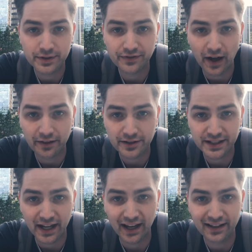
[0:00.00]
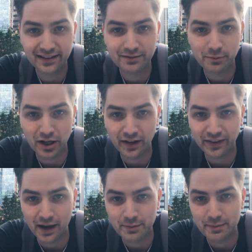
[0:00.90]
was Father's Day.
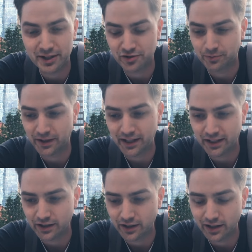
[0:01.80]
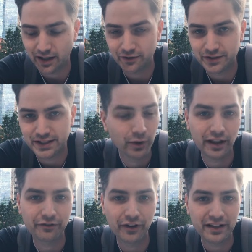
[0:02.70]
Meredith got me a bunch of really good gifts.
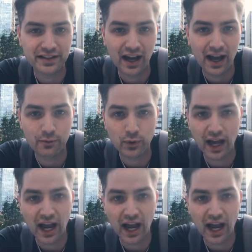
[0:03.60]
Really fun time. We